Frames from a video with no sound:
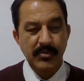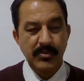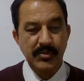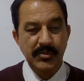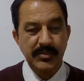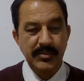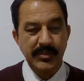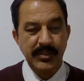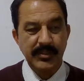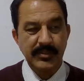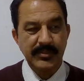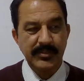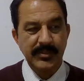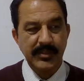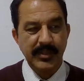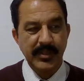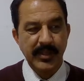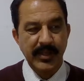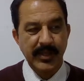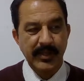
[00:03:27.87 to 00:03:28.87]

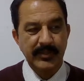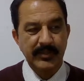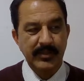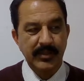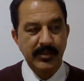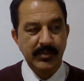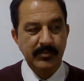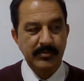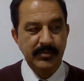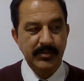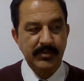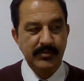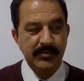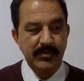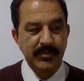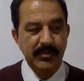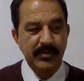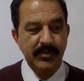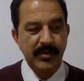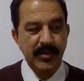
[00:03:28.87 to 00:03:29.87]
porousness and the
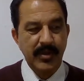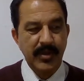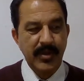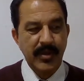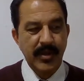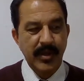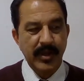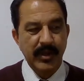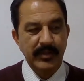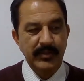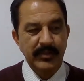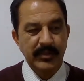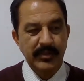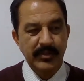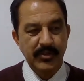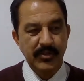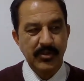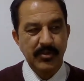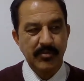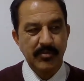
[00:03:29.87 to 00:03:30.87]
absorption and the
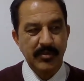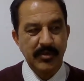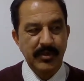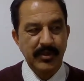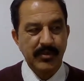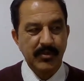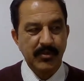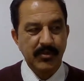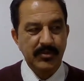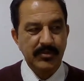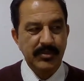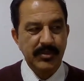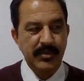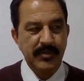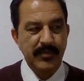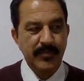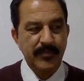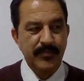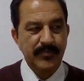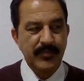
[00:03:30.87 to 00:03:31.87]
durability cost.
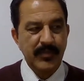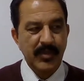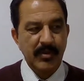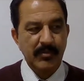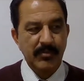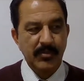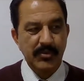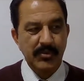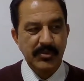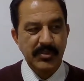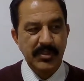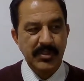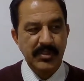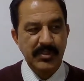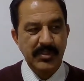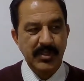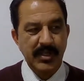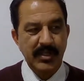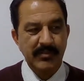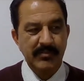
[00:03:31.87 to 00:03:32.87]

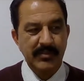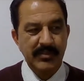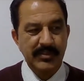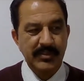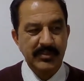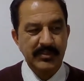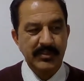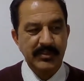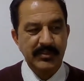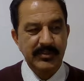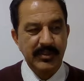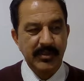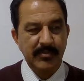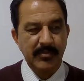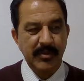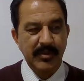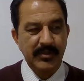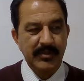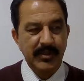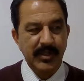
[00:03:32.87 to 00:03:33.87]
Porcelain tile versus the
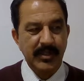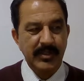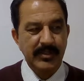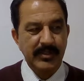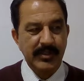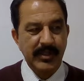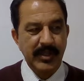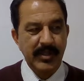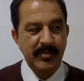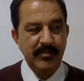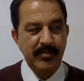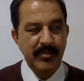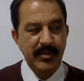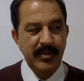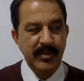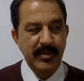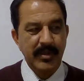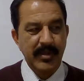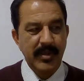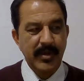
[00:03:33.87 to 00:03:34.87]
ceramic tile can
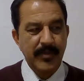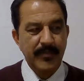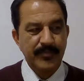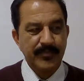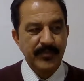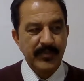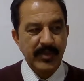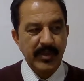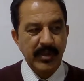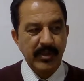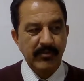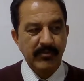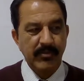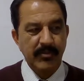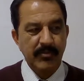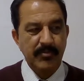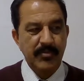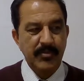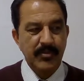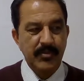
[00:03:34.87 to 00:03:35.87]
be
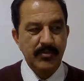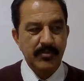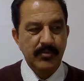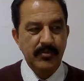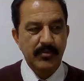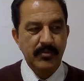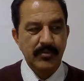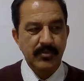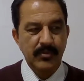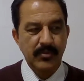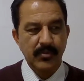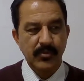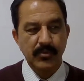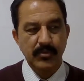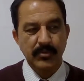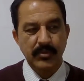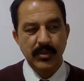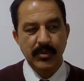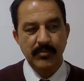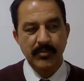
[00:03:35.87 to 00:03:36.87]
equipped
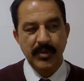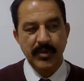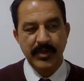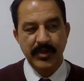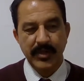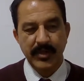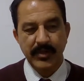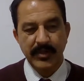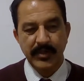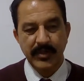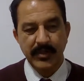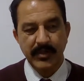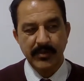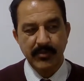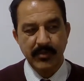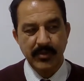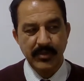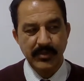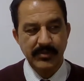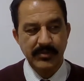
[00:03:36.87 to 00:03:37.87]
to the maintain
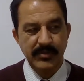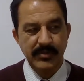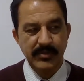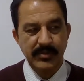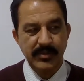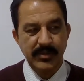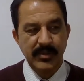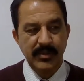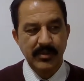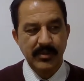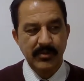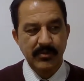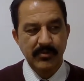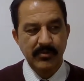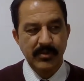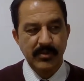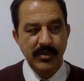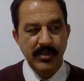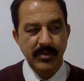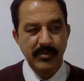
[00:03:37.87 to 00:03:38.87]
advice
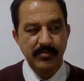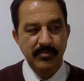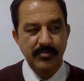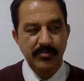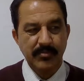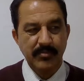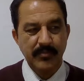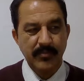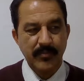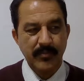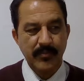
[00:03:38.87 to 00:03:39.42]
to keep